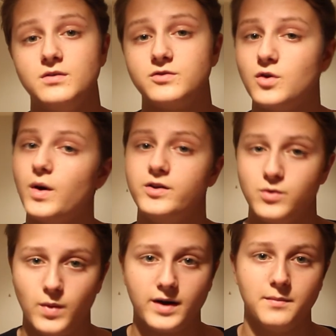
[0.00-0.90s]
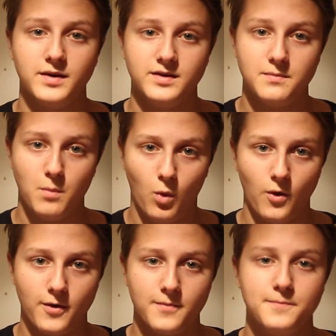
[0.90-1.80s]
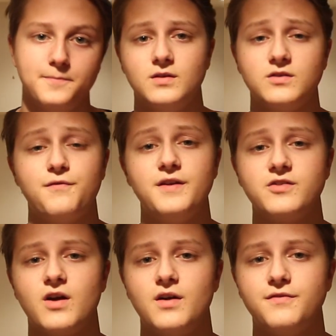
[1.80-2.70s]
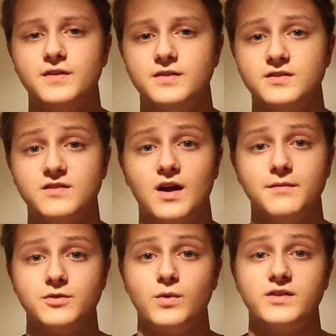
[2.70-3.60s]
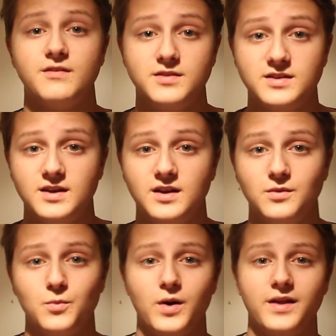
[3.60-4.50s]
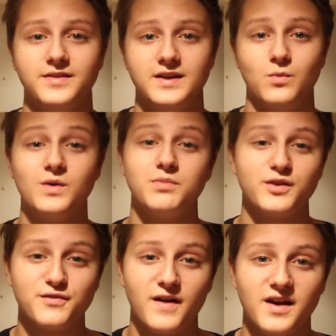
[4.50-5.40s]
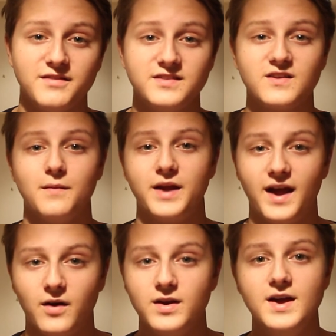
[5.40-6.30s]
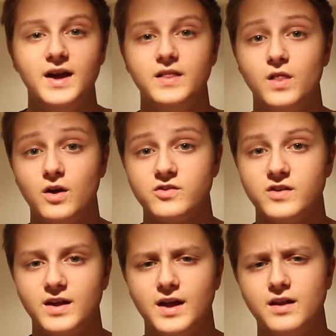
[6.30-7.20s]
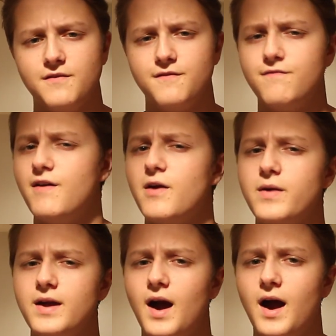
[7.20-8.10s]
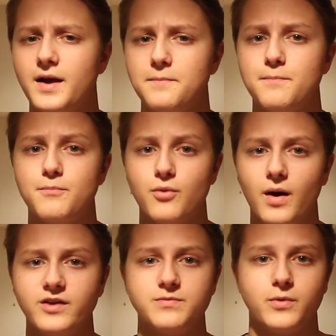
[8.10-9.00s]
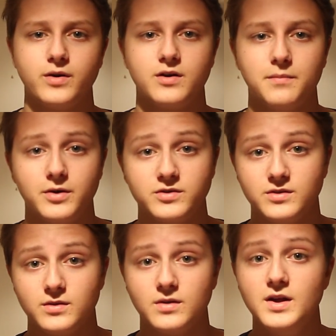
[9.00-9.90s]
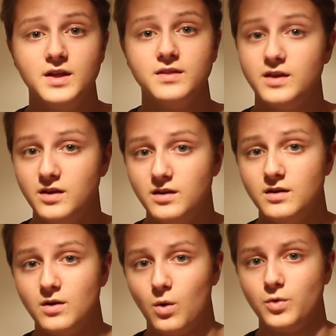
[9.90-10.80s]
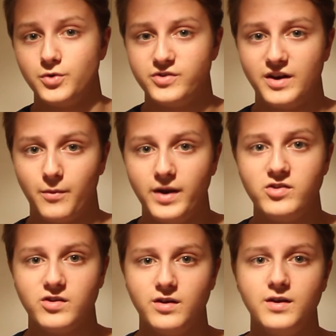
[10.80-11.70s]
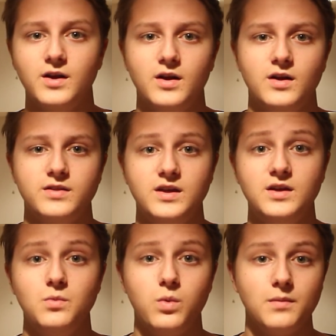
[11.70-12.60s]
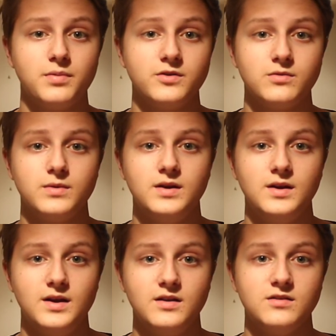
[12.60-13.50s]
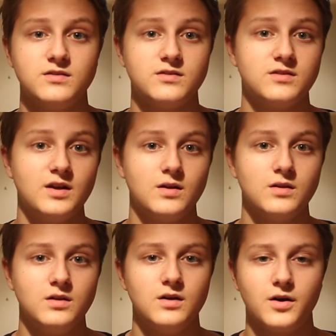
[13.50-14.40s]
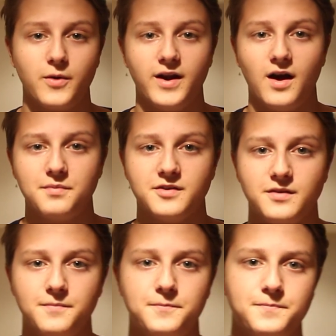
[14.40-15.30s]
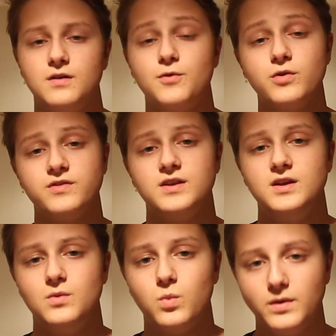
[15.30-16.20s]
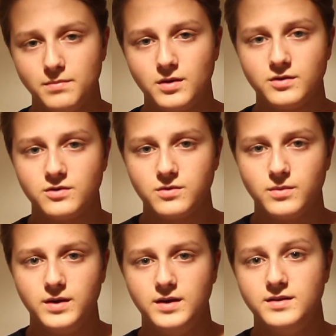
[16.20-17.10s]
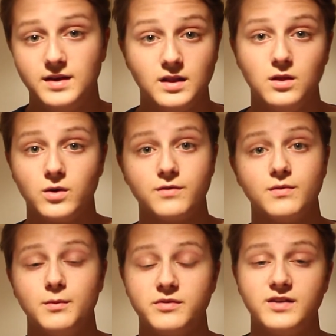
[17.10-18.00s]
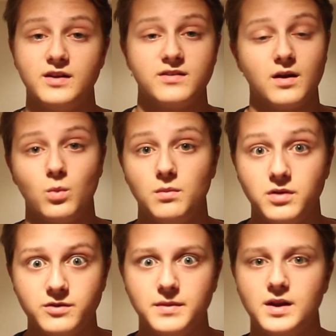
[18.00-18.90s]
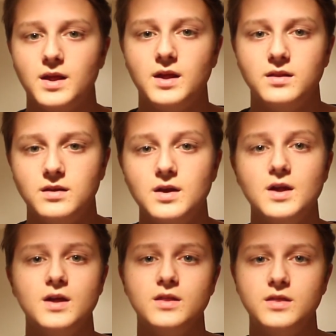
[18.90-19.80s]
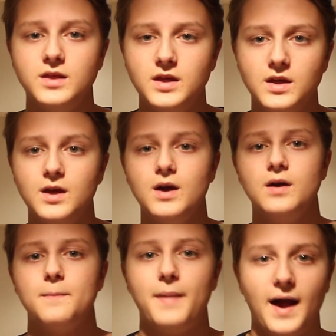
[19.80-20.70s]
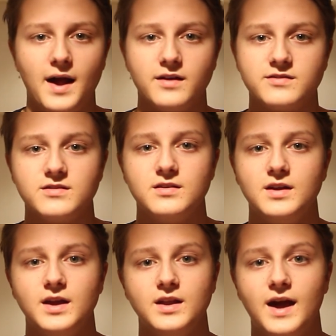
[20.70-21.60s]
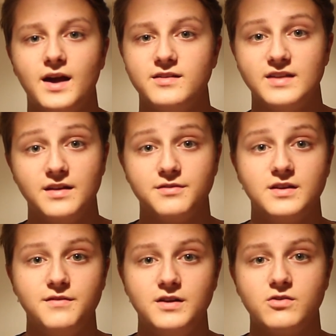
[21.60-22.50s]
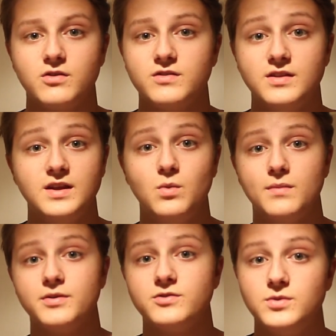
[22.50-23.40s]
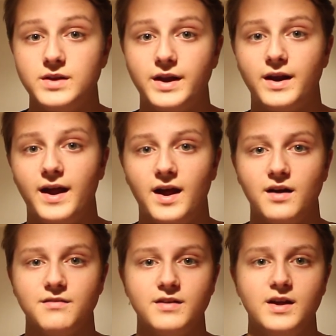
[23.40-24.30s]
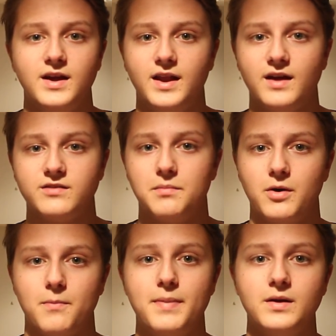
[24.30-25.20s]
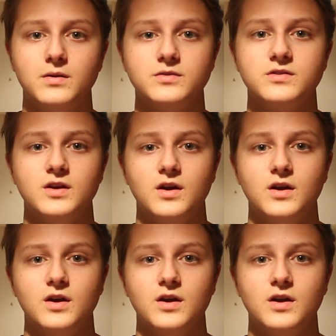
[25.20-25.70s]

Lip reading: so I do recommend it more. To finish off in this time of 2017 when the Oneplus 5 is coming out and launching at a very high price point compared to the older generation, the Oneplus 3 is still a great option. Of course, the Oneplus 3 did learn from the mistakes that OnePlus made in the past. It has NFC features that the Oneplus 2 did not have. It has a better build,